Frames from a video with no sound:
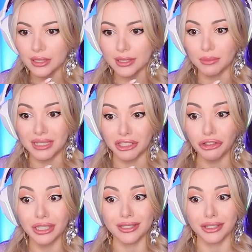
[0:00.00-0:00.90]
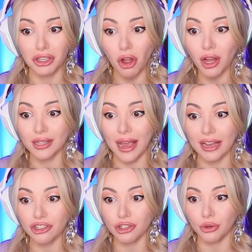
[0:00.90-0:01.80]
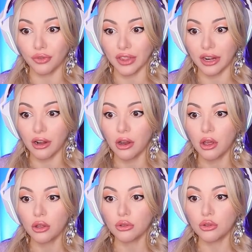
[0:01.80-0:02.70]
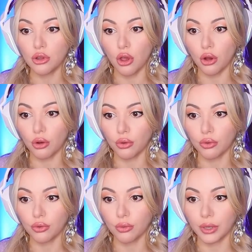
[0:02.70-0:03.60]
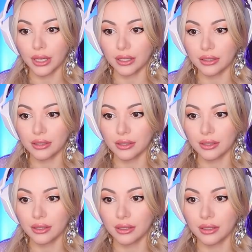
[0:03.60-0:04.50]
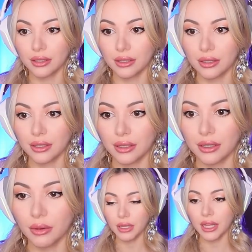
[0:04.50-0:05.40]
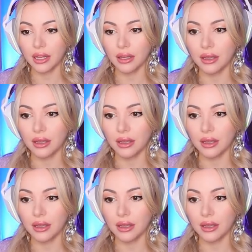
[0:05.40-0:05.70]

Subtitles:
some serious knot action over there. No, wait. Wait, that...